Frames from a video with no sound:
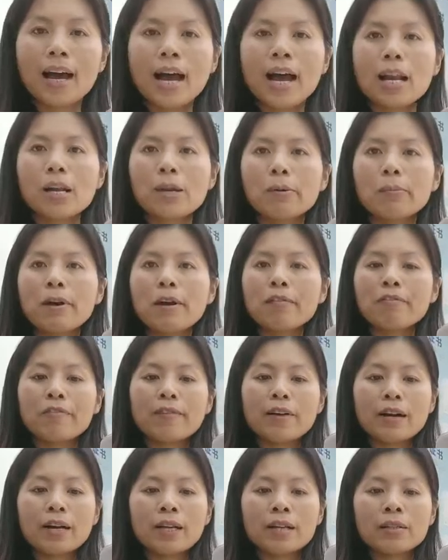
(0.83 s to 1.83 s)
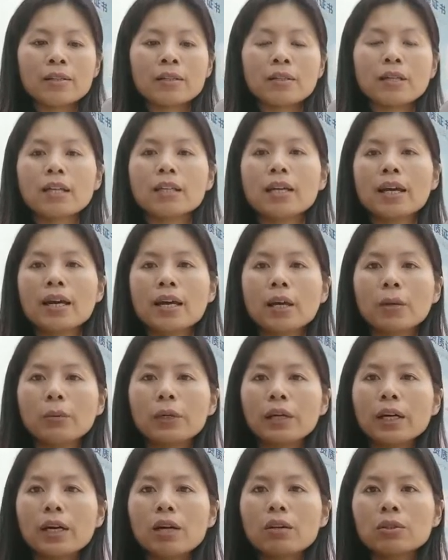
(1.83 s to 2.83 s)
Hello my friends,
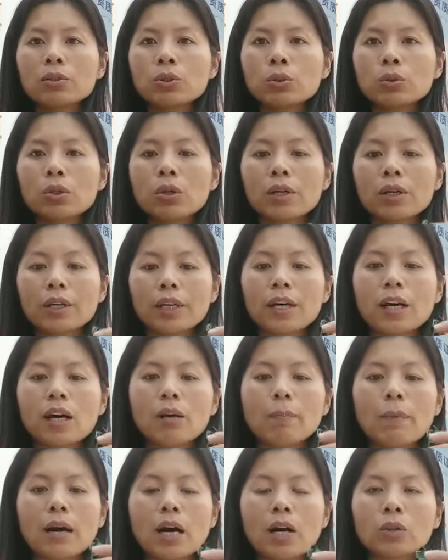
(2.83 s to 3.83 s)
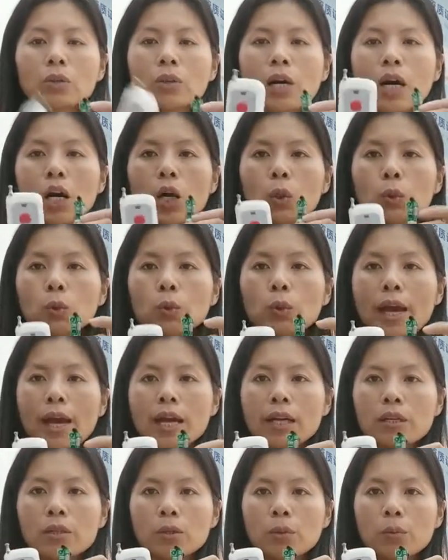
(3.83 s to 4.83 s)
today we're going to talking about how to
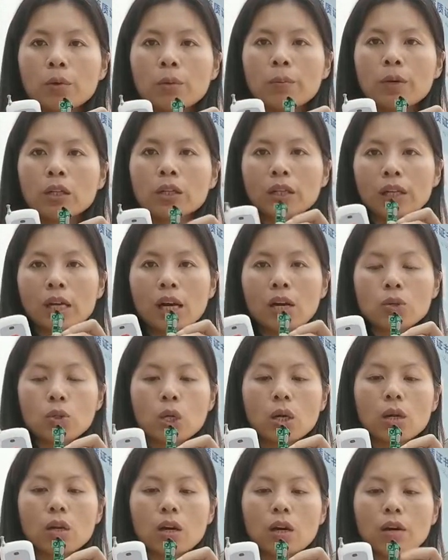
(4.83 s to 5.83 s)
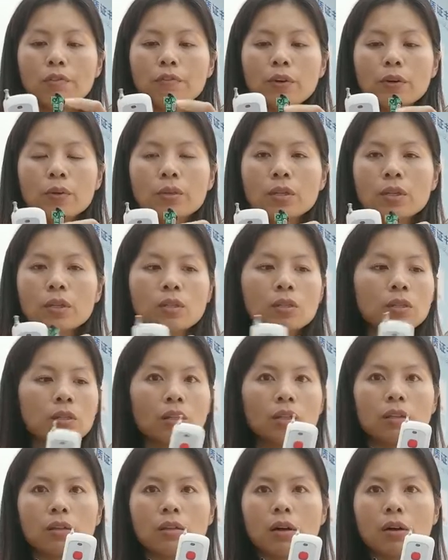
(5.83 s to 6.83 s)
add the remote controller for this
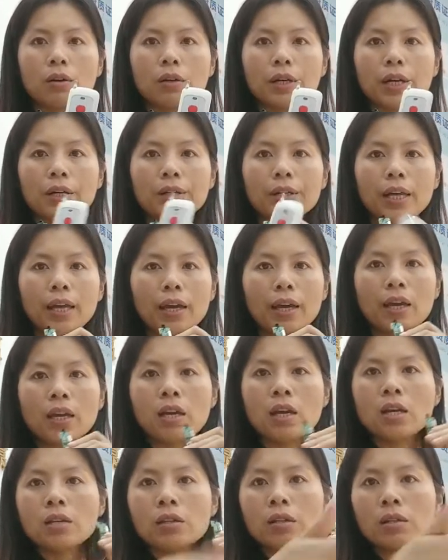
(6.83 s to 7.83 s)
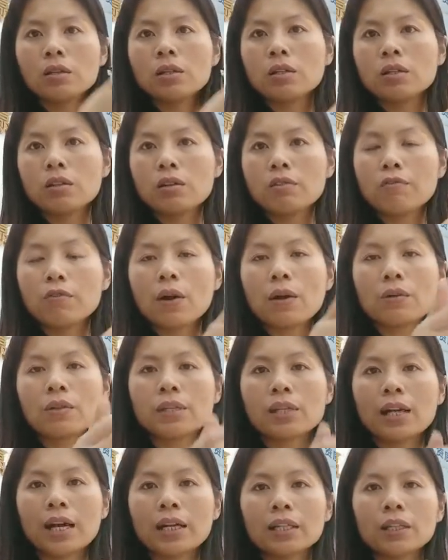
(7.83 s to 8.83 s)
lock. Uh, knock, okay? This is the
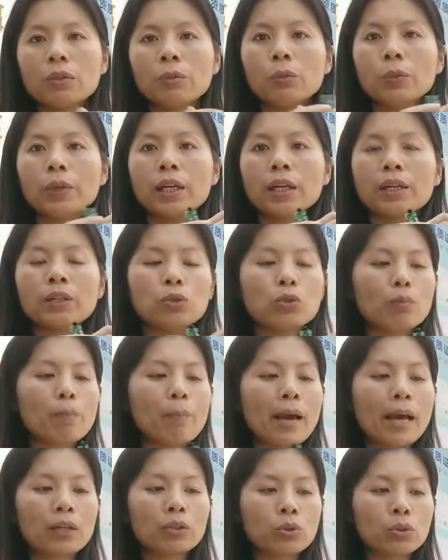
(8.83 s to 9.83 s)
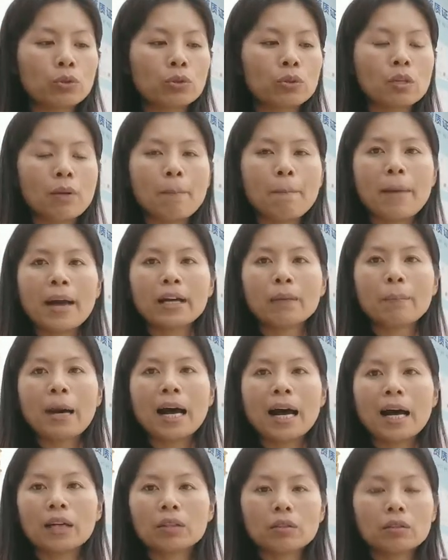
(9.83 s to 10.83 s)
front side, we need to back to the back
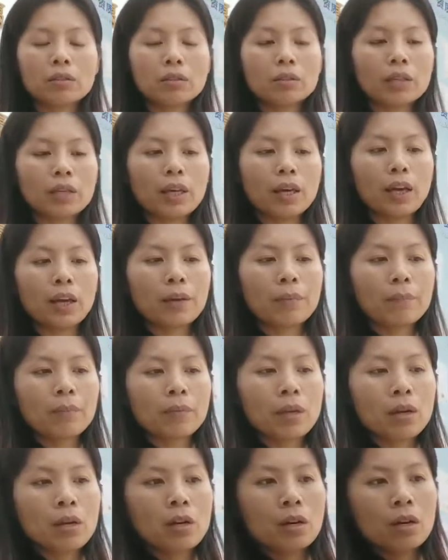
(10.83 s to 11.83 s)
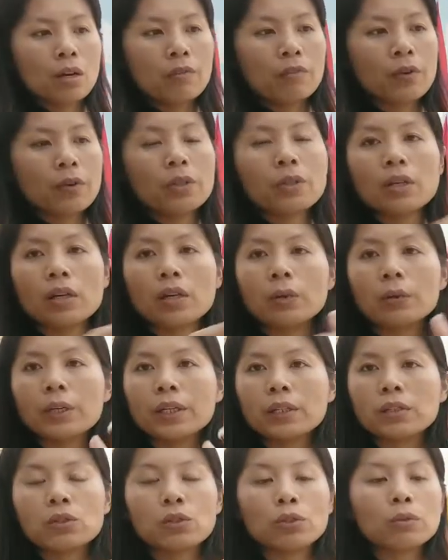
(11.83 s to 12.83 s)
part, okay? First, uh,
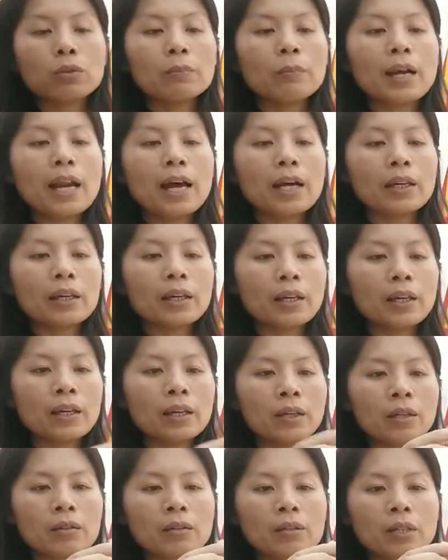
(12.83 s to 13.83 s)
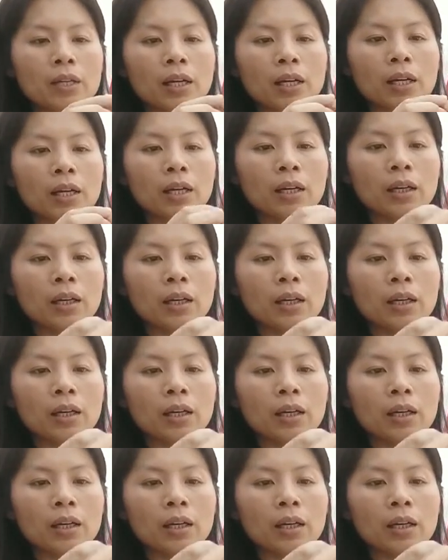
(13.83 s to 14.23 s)
we need to plug in the